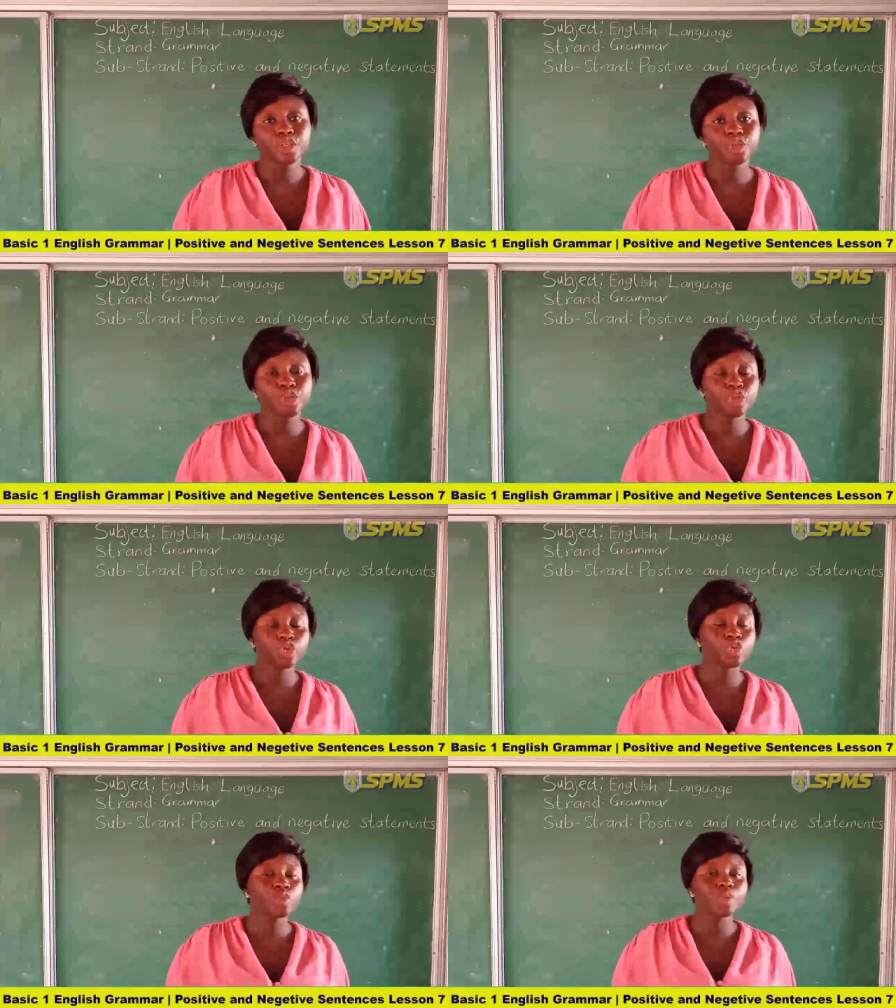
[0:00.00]
you
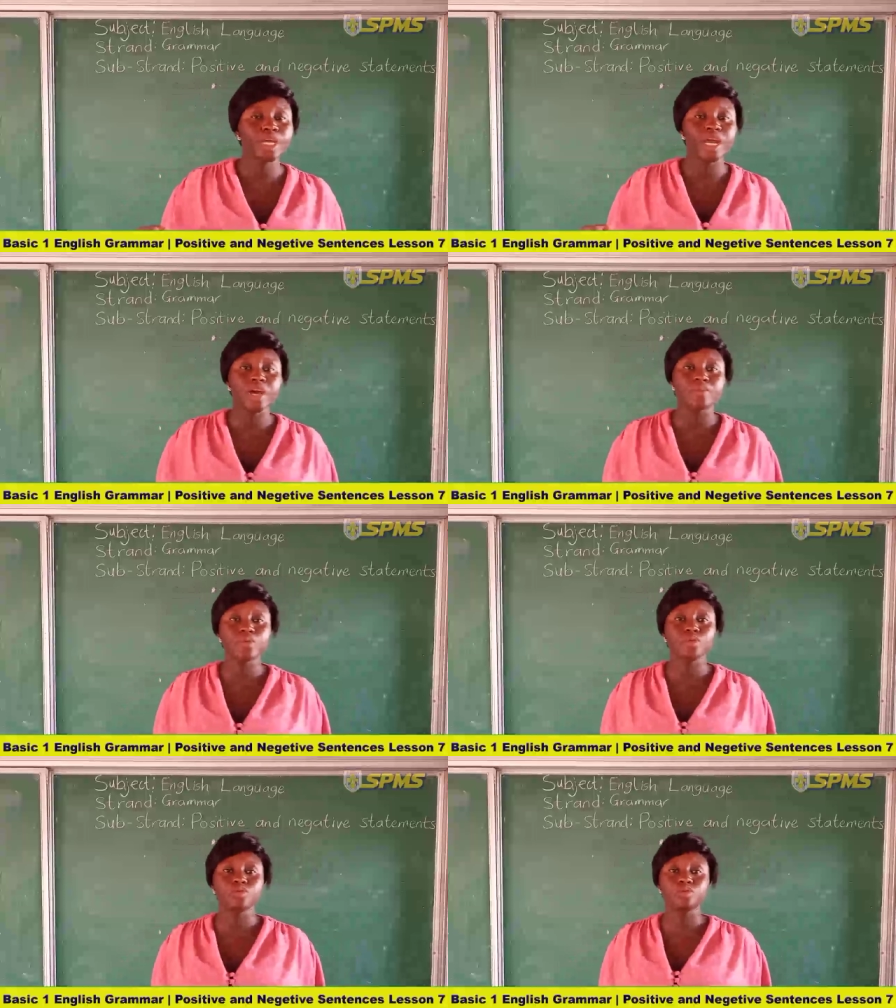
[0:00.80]
should be
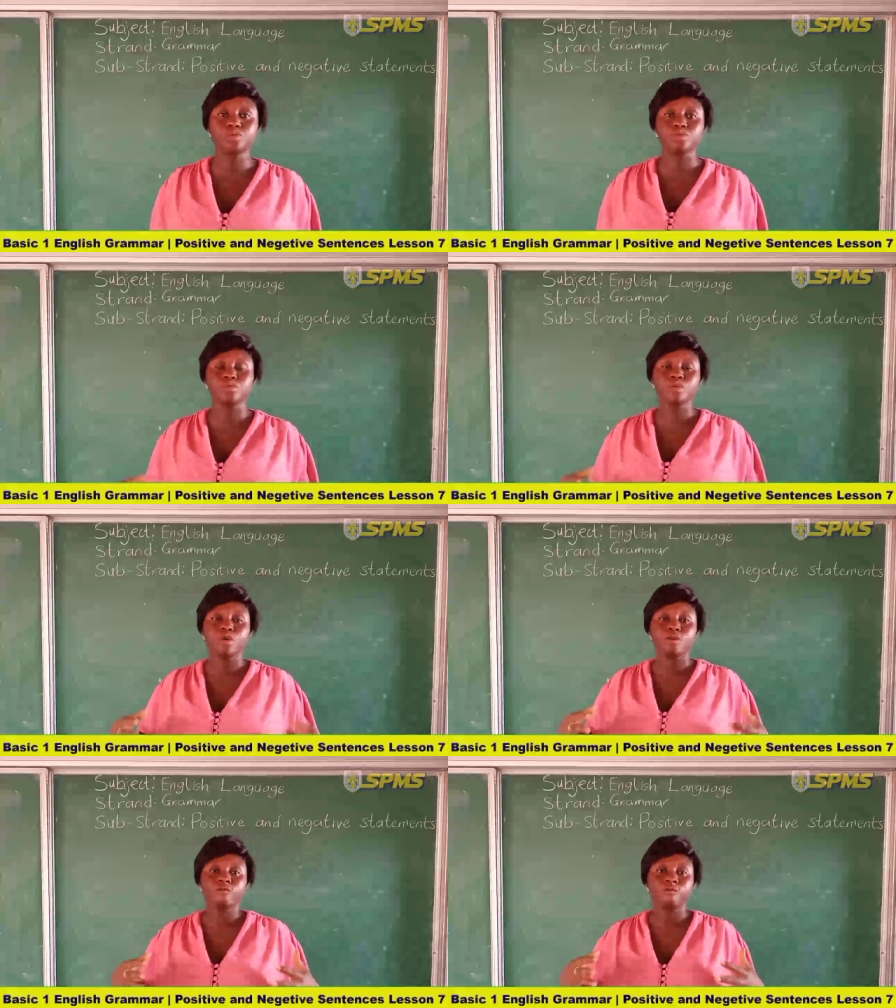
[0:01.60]
able to